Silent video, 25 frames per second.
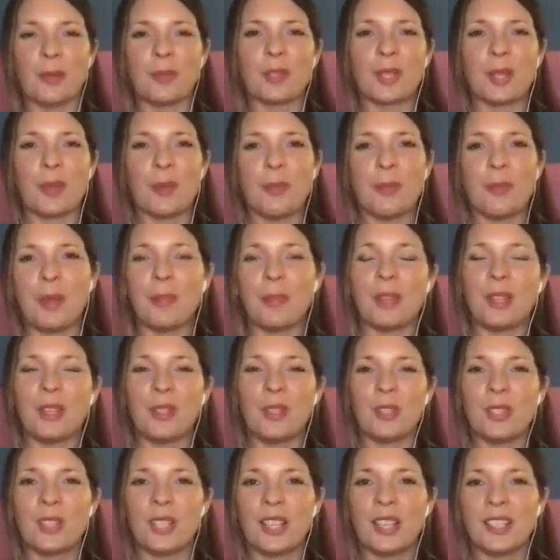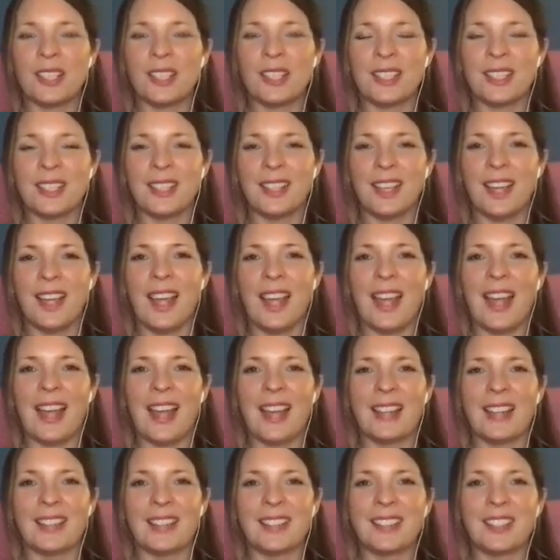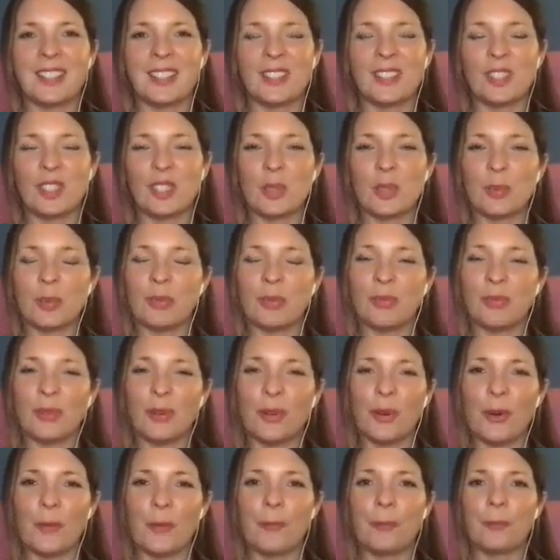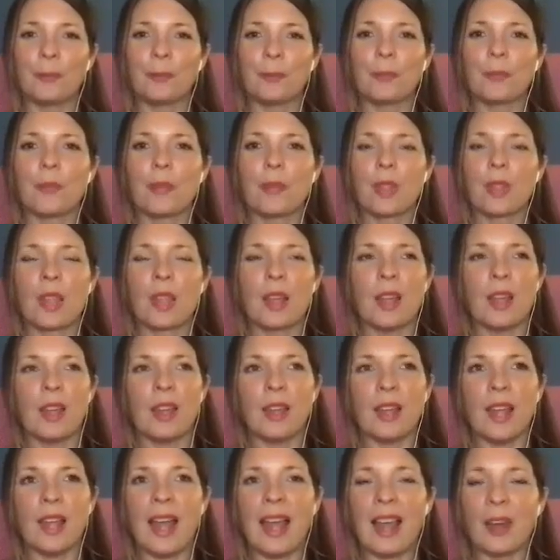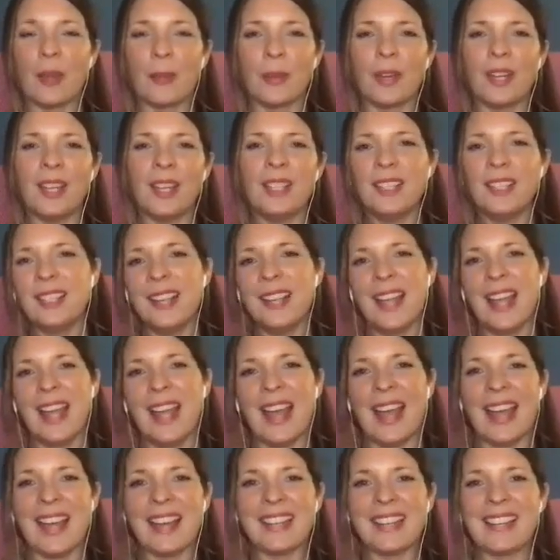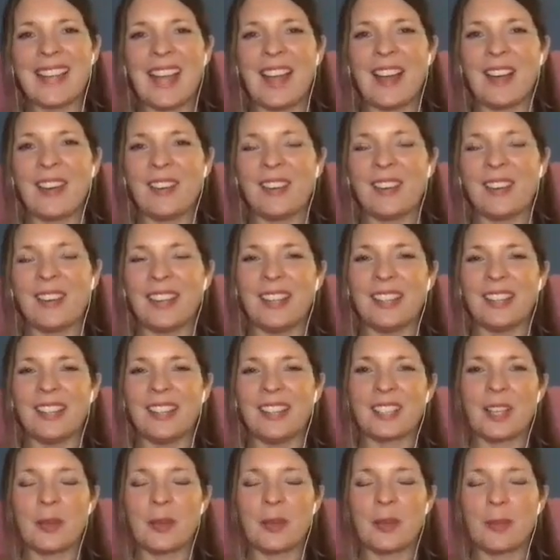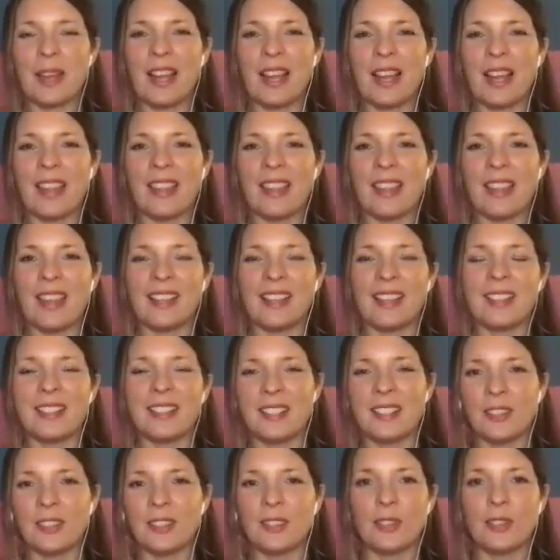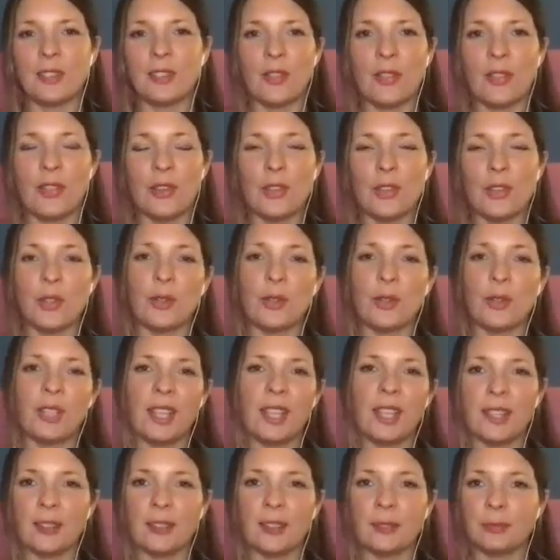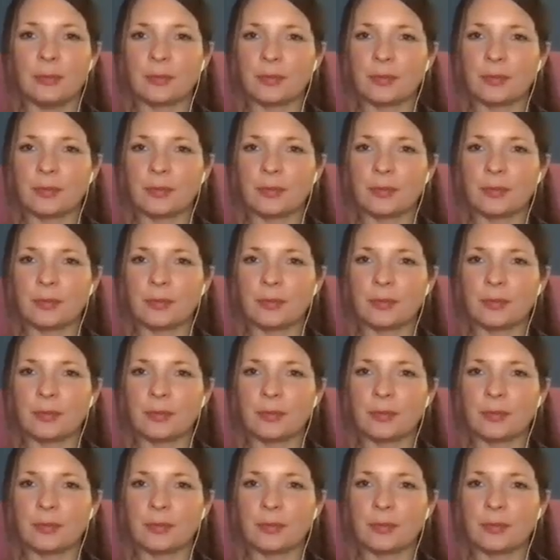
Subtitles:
So maybe you started at just before Halloween, and now it's going to be like that until the new year.